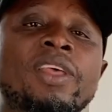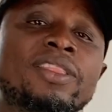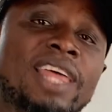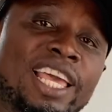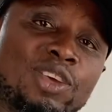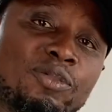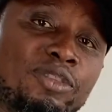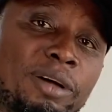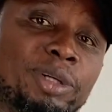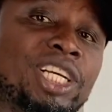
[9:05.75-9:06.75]
Thank you
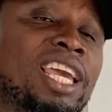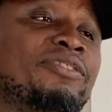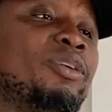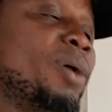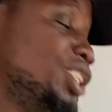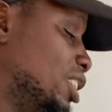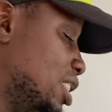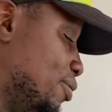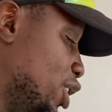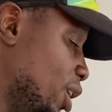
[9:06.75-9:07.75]
very much again for watching this
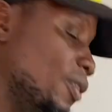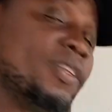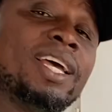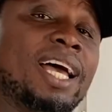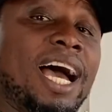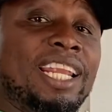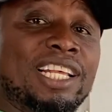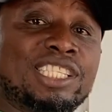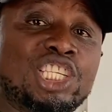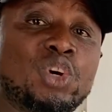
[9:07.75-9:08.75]
video. And I'll
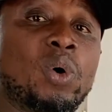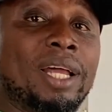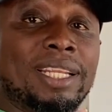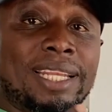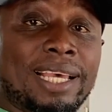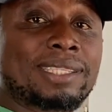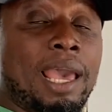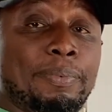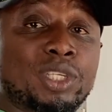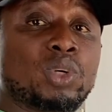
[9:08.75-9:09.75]
see you on the next
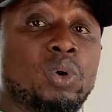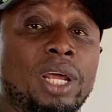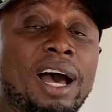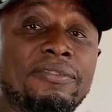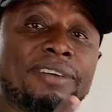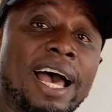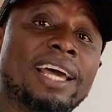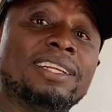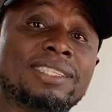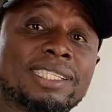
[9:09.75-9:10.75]
episode of
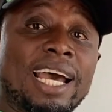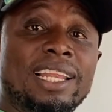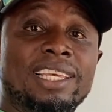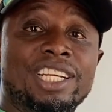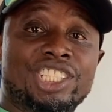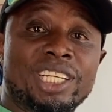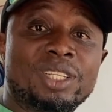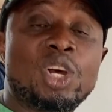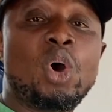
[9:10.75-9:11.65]
Island Style Kitchen.